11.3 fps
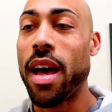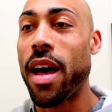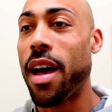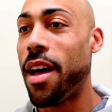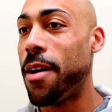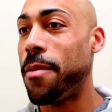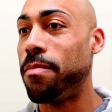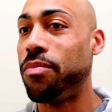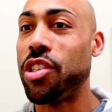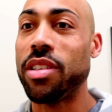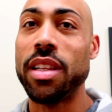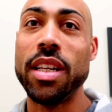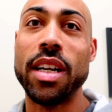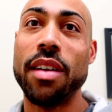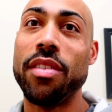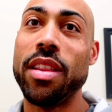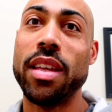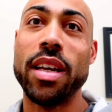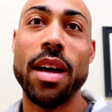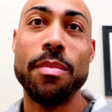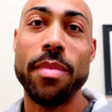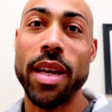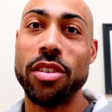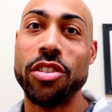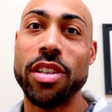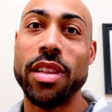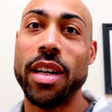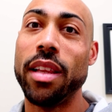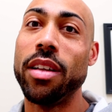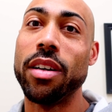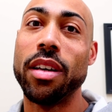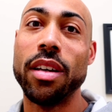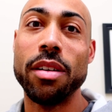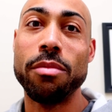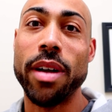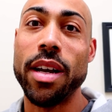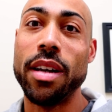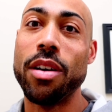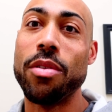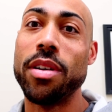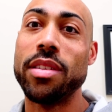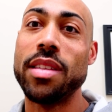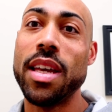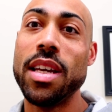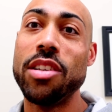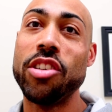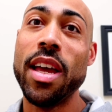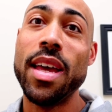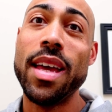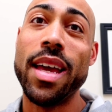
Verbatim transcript: um, just cleaning everything up, making sure that I look good, ready to go on stage.